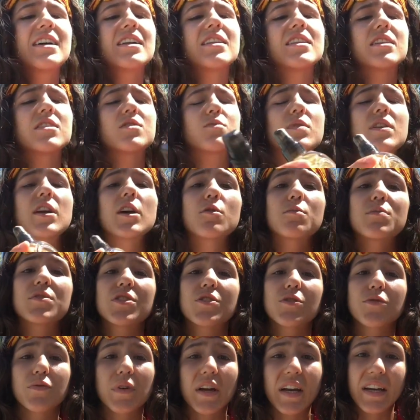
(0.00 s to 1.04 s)
This one helps
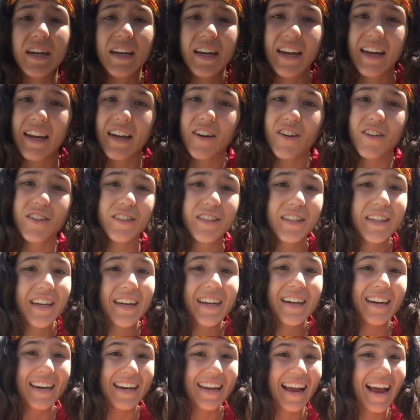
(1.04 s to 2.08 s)
to radiate your
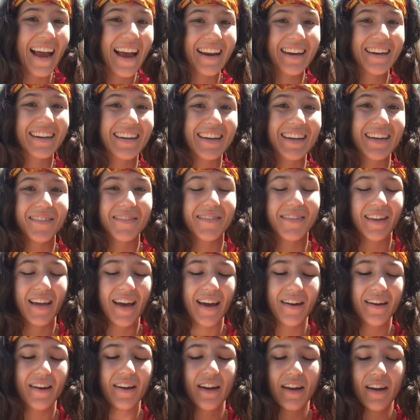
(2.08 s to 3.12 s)
skin and kind of give
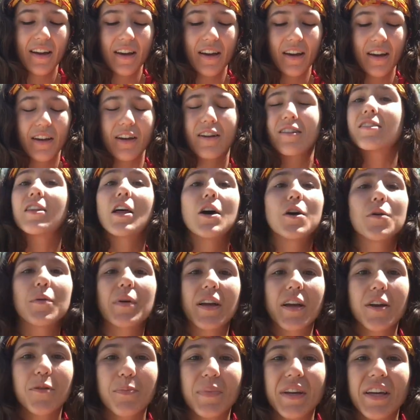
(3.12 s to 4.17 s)
that
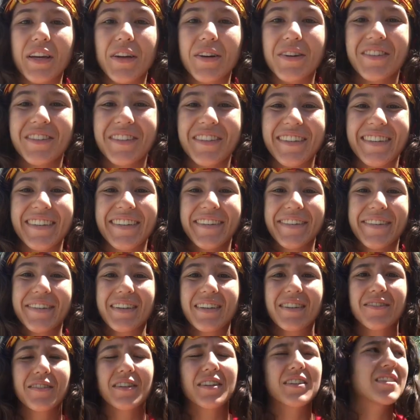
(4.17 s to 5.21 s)
glowing appeal
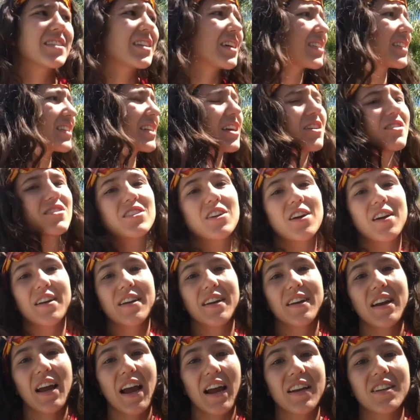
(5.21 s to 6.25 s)
with nothing else on,
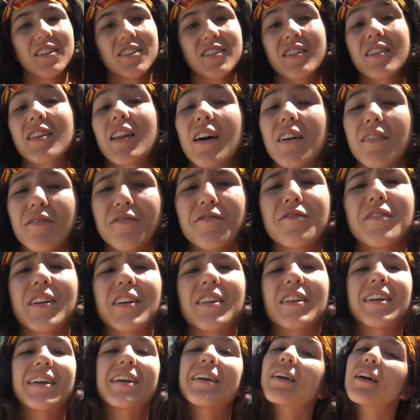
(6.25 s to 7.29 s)
and I just love
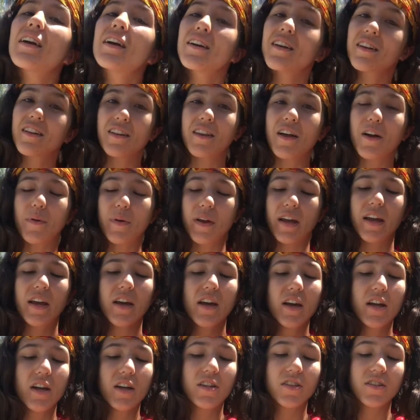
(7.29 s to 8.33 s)
feeling glowy.
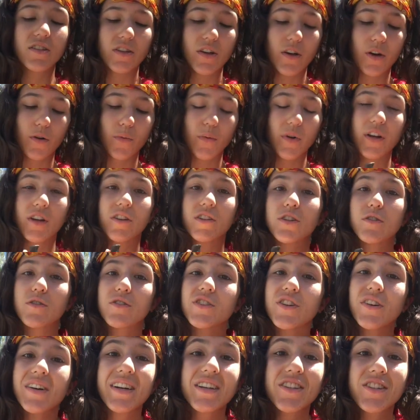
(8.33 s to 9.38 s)
So what you do is
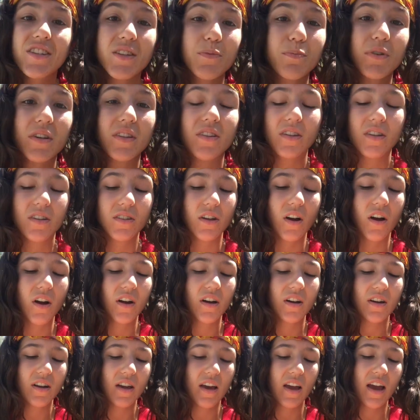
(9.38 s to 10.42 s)
you actually put this
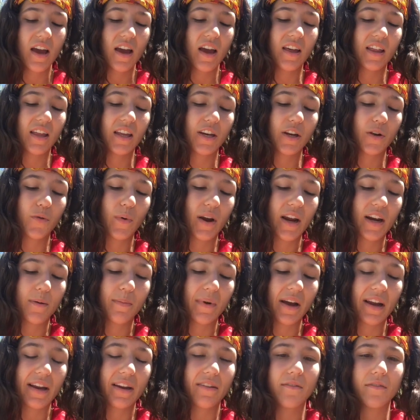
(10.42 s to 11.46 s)
on, and then you wait
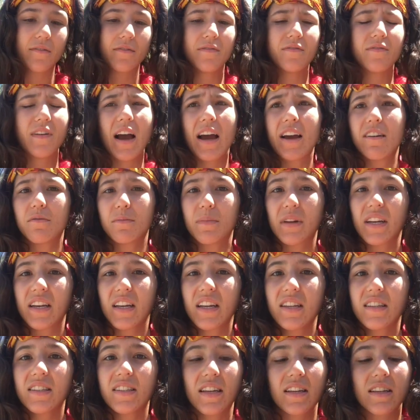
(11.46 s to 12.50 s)
about 5
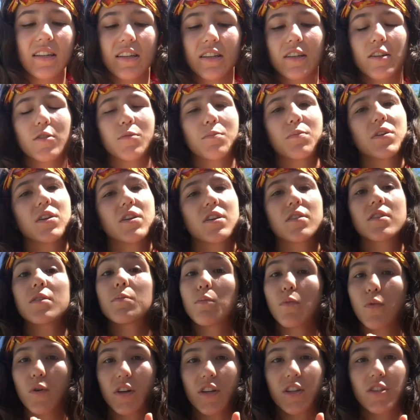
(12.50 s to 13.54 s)
minutes, and then you'll put the
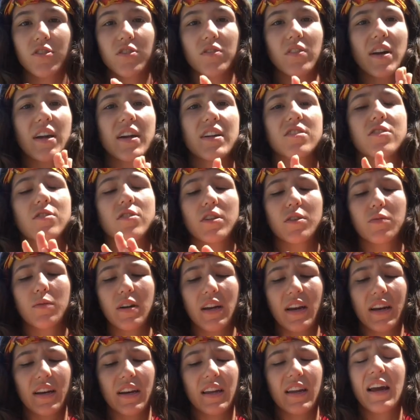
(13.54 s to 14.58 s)
moisturizer and
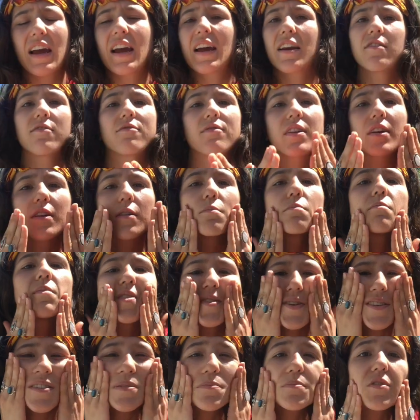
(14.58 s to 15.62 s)
any kind of like
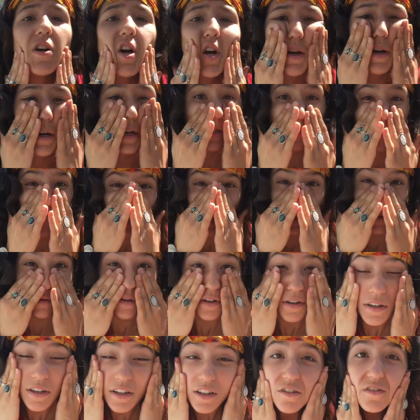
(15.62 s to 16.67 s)
makeup products that you
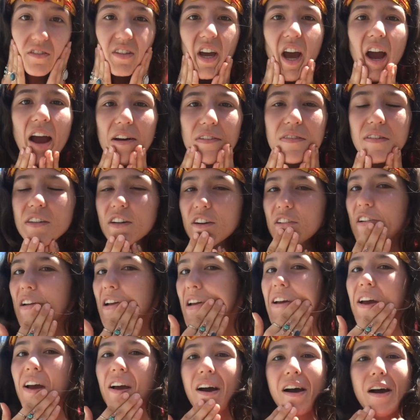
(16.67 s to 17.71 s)
want to use after
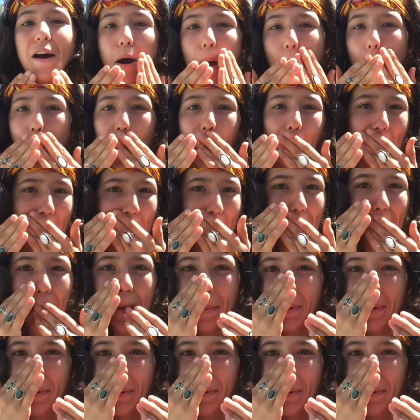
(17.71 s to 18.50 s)
on it.